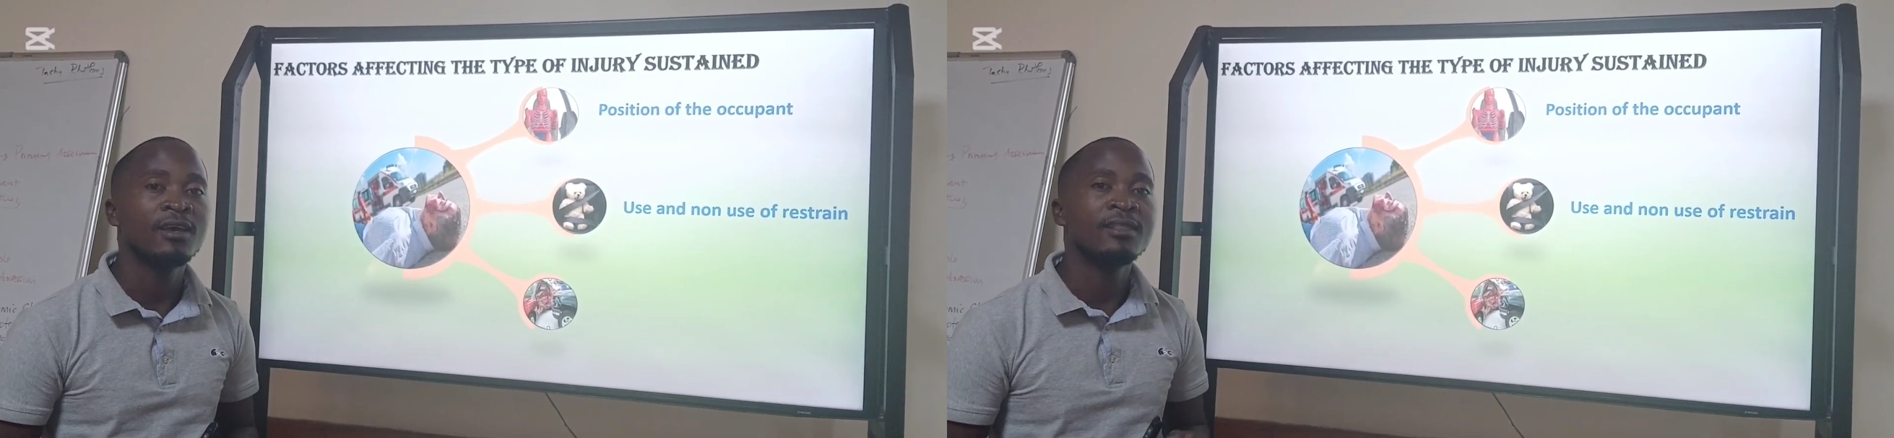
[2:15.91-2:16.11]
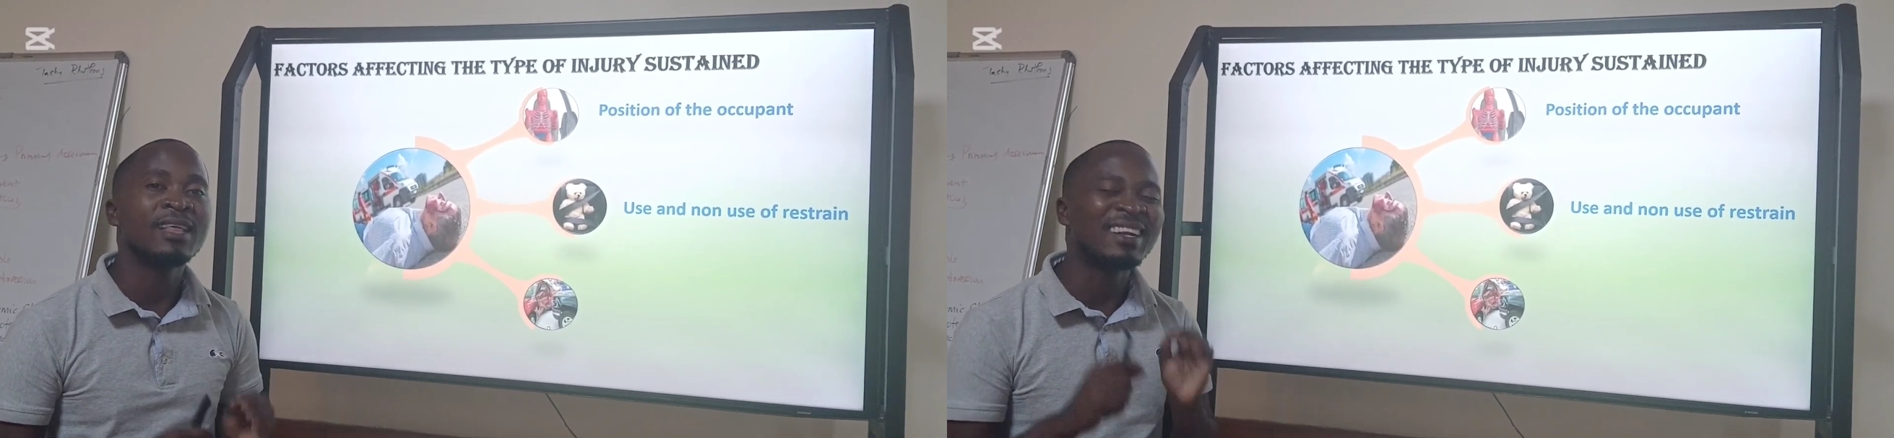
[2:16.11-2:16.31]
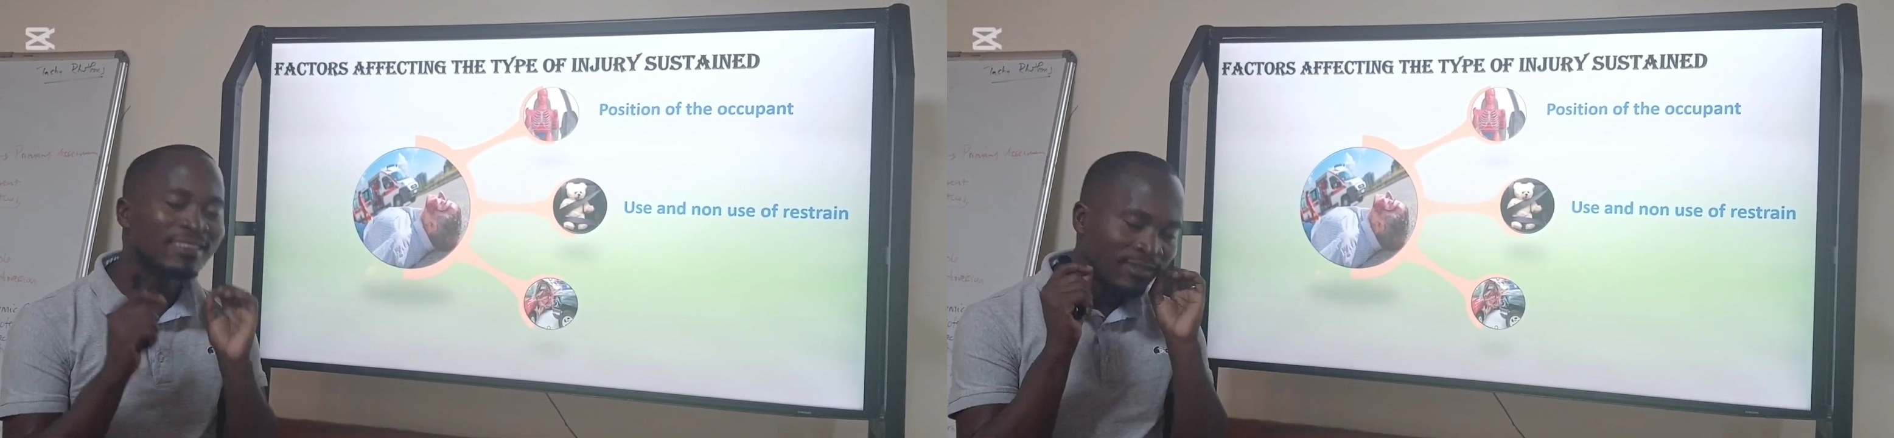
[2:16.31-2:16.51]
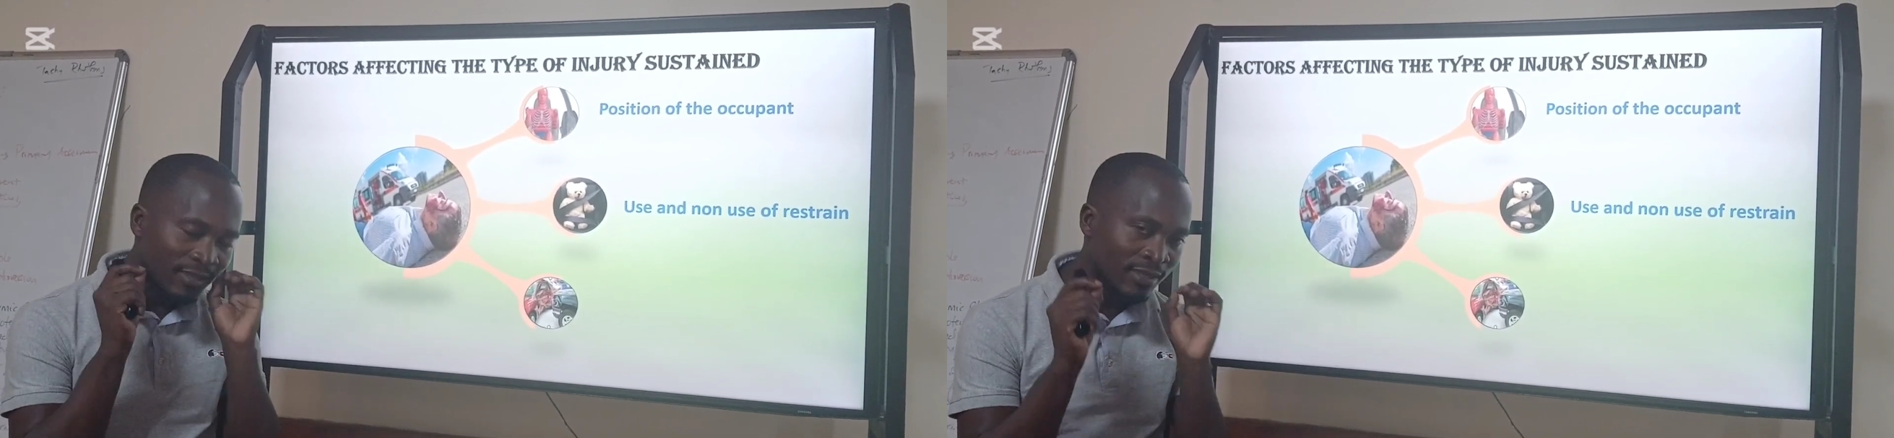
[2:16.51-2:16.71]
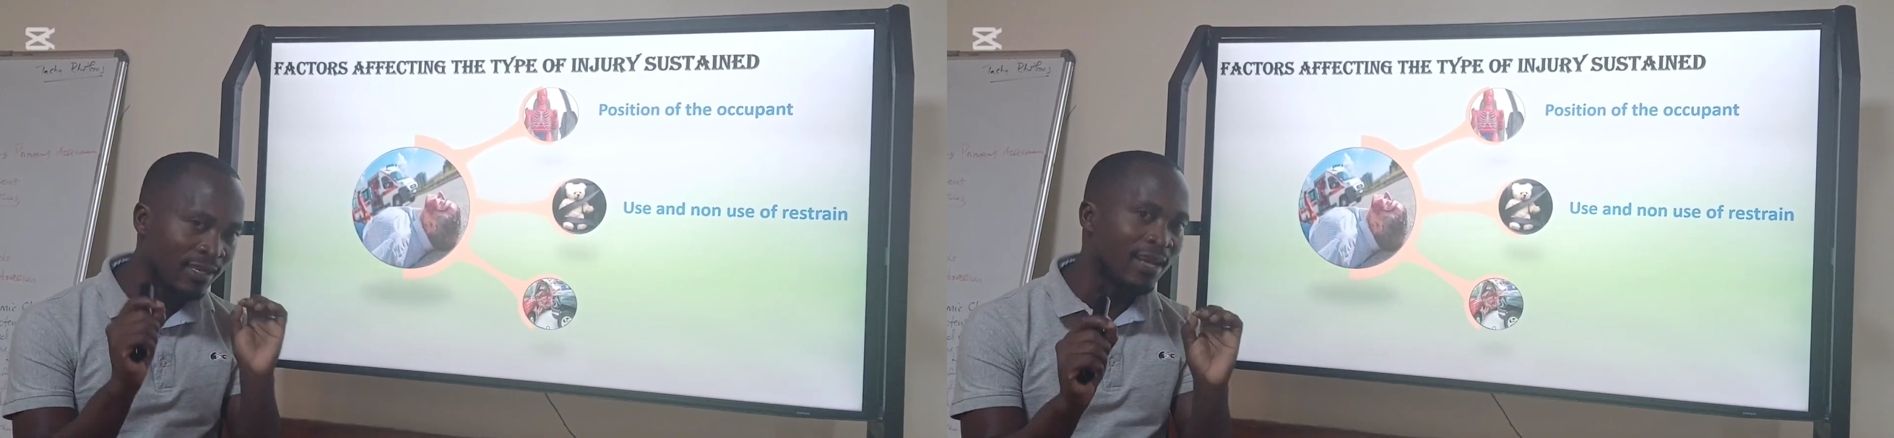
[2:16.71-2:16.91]
they
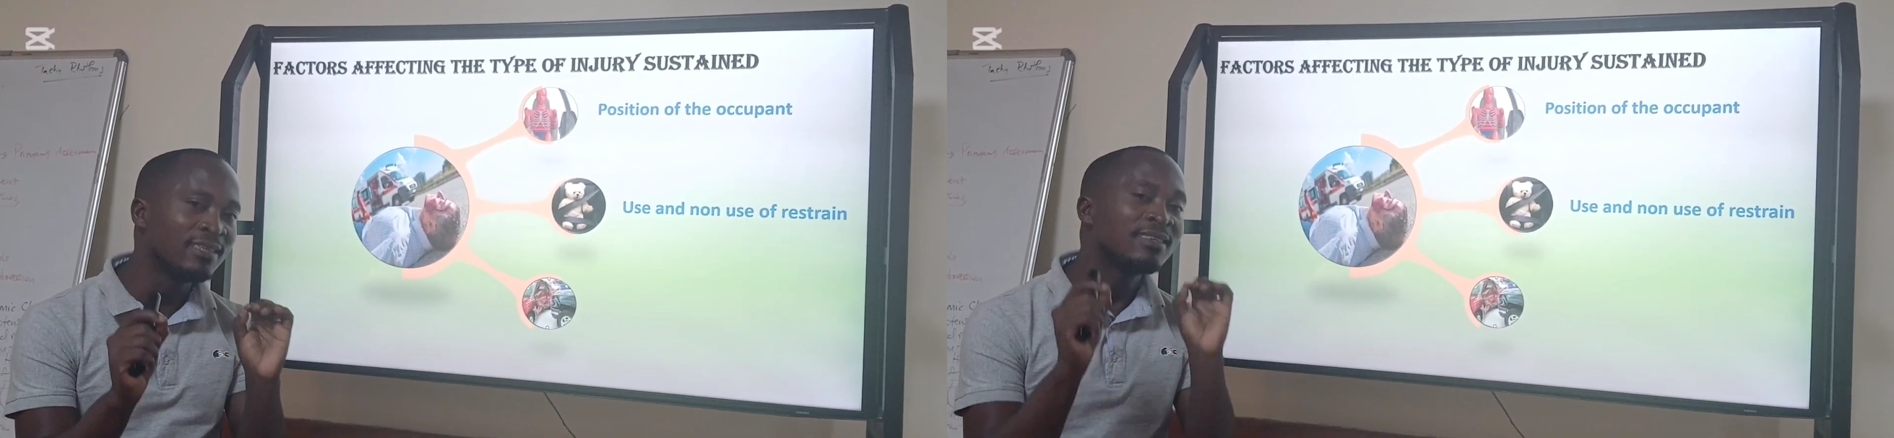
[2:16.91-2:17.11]
sustain